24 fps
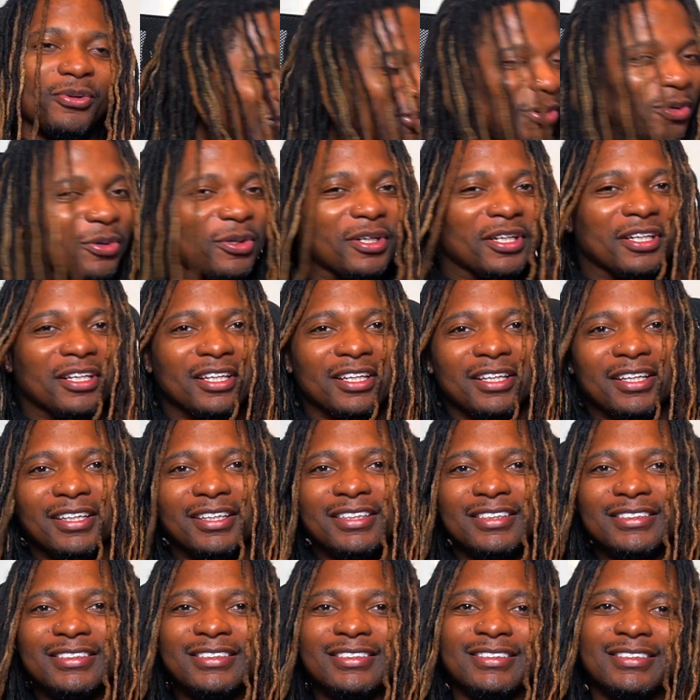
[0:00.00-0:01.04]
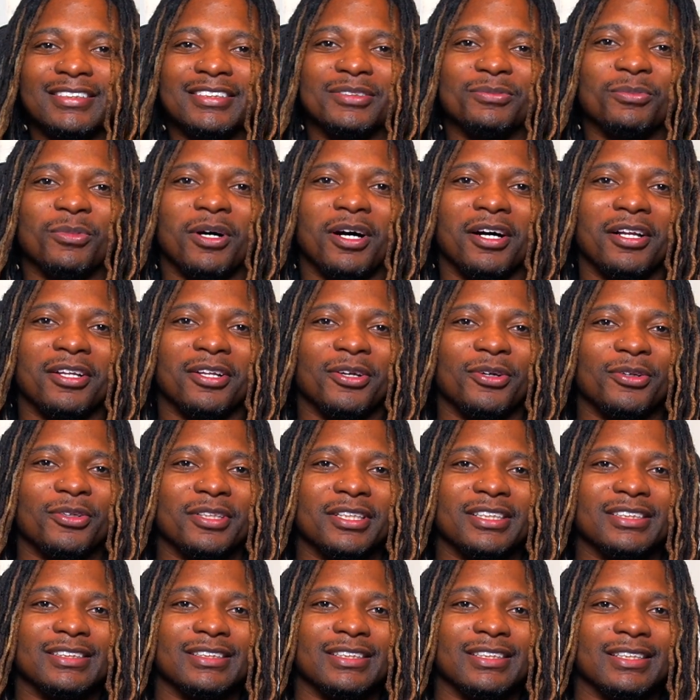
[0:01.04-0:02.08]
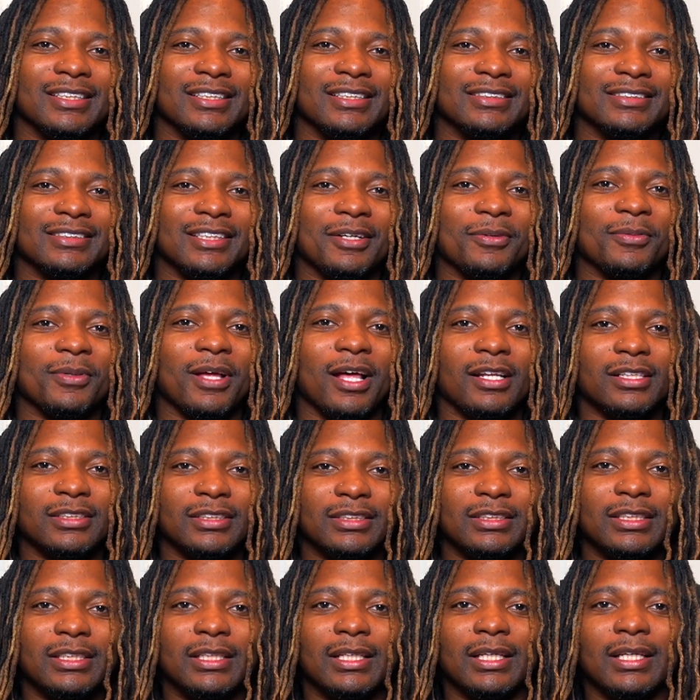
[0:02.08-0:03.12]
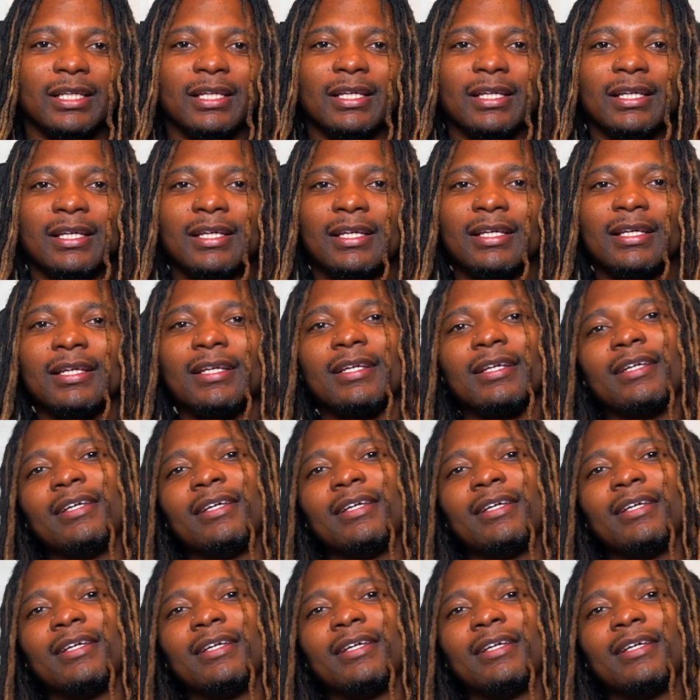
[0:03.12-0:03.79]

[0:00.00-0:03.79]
know what it is? It's Marlo. This is I'm Not a Sneakerhead.